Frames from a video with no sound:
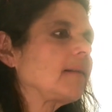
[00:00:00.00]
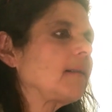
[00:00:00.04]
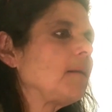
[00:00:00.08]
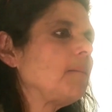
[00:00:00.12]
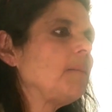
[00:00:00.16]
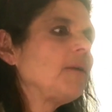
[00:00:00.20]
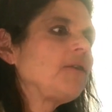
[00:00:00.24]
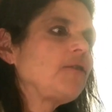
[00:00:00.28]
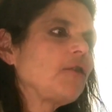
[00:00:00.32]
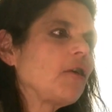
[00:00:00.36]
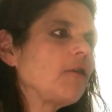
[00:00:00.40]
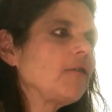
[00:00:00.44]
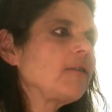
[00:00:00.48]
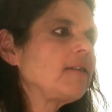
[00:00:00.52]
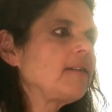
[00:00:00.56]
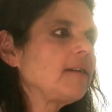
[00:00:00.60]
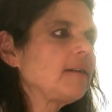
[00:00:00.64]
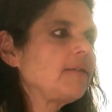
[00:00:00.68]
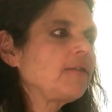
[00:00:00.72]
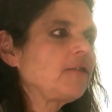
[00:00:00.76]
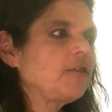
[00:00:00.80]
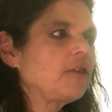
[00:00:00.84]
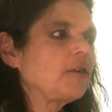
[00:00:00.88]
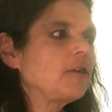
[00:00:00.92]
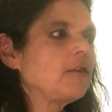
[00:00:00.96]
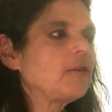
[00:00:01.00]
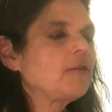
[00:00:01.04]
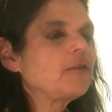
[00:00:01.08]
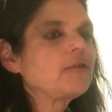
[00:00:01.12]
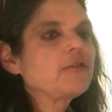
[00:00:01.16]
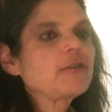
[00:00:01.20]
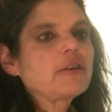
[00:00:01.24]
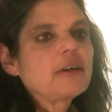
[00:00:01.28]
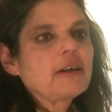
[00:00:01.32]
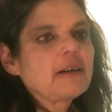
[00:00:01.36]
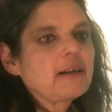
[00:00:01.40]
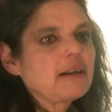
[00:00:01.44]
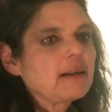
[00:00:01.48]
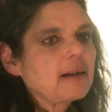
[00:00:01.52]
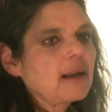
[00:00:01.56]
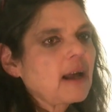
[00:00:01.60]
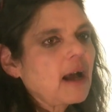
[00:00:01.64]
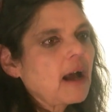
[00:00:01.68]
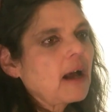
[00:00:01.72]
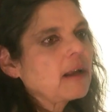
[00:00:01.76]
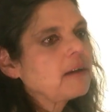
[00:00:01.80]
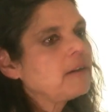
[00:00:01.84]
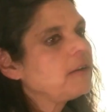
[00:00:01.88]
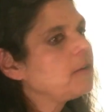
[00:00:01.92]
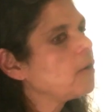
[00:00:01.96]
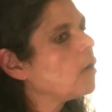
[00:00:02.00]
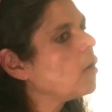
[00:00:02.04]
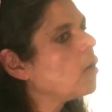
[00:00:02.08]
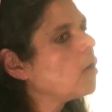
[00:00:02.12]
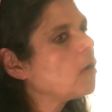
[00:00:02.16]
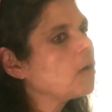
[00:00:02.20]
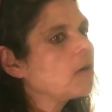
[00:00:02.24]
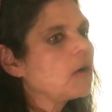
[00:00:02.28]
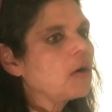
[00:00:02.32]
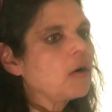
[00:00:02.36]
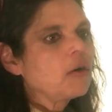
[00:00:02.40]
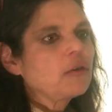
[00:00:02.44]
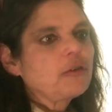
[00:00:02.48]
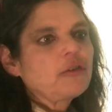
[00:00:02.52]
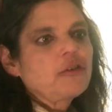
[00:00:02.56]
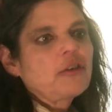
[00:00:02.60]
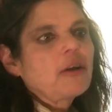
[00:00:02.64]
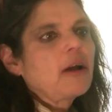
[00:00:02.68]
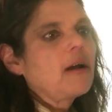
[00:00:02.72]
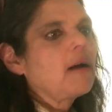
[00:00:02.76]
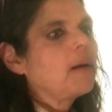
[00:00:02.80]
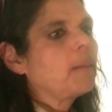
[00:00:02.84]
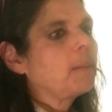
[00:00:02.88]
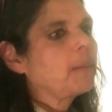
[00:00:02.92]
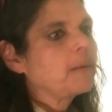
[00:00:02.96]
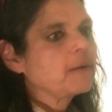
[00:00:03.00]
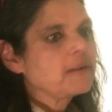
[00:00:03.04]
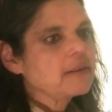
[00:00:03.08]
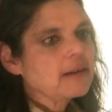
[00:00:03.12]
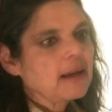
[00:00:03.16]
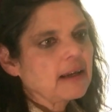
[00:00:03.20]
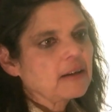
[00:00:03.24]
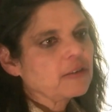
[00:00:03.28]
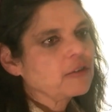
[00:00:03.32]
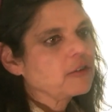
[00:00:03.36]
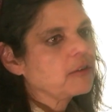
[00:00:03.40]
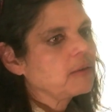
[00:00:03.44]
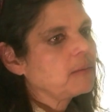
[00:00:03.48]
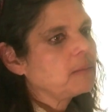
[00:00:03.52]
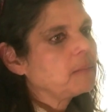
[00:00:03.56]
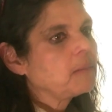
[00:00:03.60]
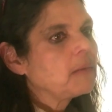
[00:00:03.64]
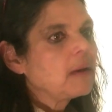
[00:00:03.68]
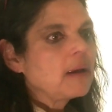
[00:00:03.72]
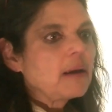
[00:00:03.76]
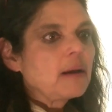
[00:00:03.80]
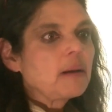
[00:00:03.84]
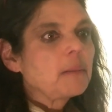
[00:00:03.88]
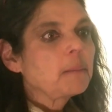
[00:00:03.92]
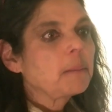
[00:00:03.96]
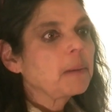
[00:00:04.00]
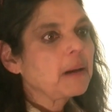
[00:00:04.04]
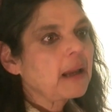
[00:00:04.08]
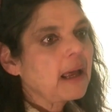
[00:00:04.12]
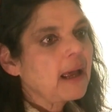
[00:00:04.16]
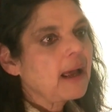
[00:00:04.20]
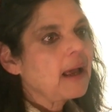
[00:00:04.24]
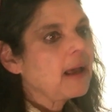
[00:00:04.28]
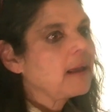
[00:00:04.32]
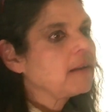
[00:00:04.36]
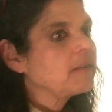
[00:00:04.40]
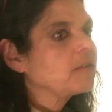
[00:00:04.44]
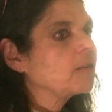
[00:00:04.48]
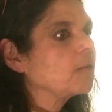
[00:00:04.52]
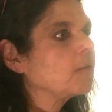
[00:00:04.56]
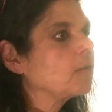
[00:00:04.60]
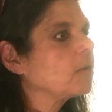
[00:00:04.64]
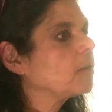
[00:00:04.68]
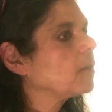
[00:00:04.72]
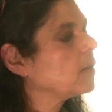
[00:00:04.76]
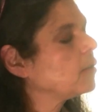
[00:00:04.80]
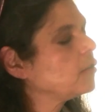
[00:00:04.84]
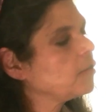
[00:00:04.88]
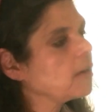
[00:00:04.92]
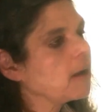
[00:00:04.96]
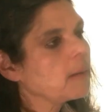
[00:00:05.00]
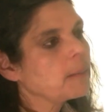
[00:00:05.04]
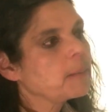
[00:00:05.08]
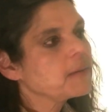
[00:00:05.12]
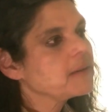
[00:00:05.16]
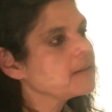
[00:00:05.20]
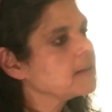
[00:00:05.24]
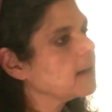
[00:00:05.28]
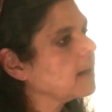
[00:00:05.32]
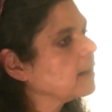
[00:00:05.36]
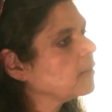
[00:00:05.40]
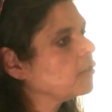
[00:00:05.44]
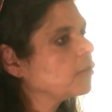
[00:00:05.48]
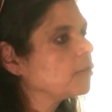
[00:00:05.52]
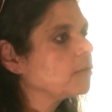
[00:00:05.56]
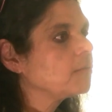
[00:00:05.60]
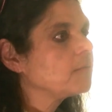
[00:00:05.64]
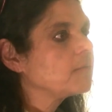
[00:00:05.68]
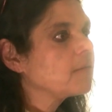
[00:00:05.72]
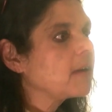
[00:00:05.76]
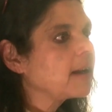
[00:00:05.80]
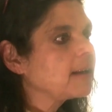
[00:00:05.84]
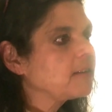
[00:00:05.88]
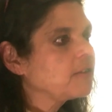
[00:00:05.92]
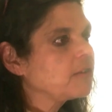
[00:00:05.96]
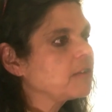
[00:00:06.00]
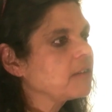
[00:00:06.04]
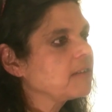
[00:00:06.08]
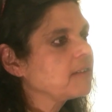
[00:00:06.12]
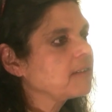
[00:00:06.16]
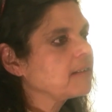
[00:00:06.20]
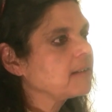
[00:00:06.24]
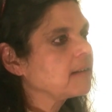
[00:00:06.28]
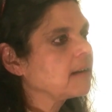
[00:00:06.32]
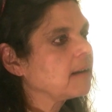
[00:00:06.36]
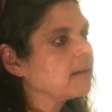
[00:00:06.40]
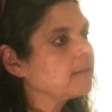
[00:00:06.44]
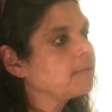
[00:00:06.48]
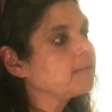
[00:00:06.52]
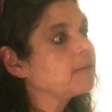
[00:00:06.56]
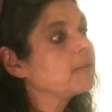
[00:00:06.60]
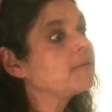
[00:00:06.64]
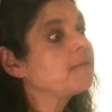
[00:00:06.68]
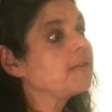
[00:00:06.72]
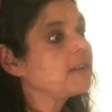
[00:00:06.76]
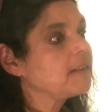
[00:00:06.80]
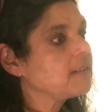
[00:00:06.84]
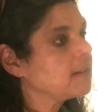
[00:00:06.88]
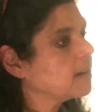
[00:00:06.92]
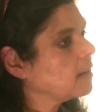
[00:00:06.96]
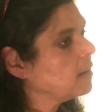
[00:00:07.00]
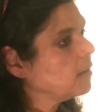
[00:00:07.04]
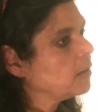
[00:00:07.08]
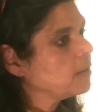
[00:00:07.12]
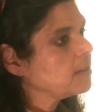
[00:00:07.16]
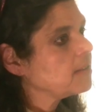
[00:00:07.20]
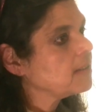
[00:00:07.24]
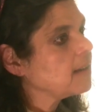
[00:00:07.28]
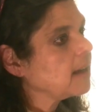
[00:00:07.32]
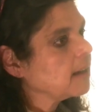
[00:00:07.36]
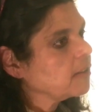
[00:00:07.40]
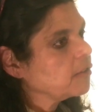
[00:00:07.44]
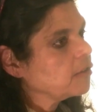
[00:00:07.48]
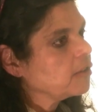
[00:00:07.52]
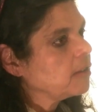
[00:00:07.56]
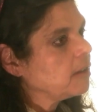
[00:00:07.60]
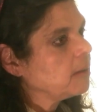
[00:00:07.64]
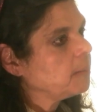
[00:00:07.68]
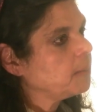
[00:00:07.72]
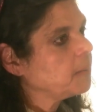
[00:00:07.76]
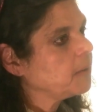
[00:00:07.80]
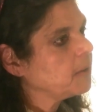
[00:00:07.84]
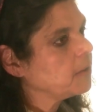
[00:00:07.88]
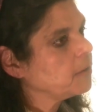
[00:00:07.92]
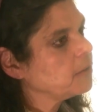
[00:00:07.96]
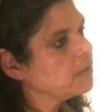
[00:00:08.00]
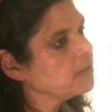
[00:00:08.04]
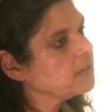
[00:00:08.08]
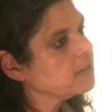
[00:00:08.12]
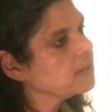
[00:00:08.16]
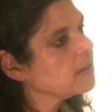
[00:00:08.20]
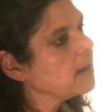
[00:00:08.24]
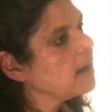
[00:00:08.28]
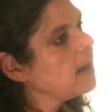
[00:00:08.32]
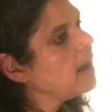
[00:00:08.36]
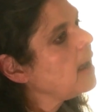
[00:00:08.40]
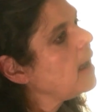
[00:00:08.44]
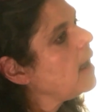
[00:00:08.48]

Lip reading: The majority of children are not on child protection plans or on the child protection register for physical or sexual abuse.